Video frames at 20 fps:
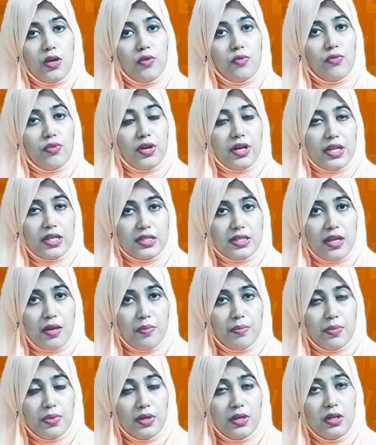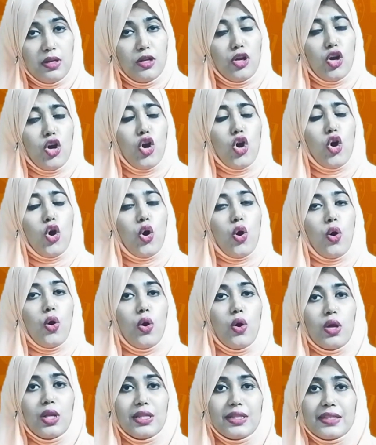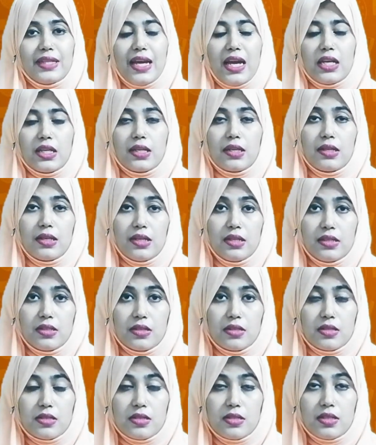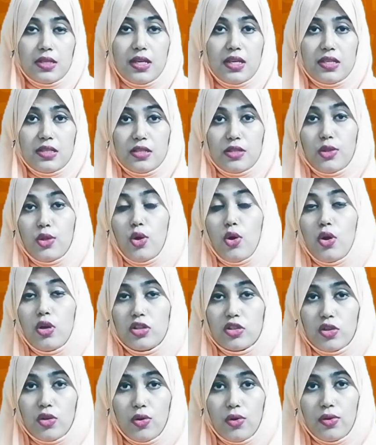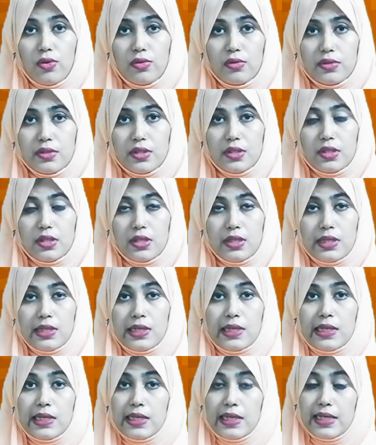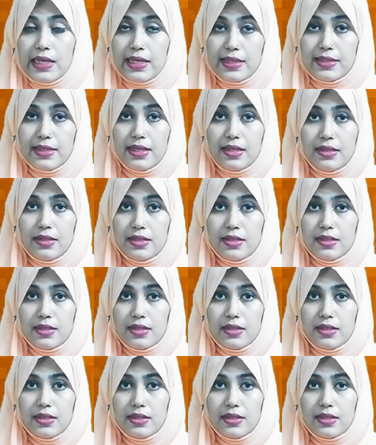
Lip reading: For example, all that glitters is not gold, is it?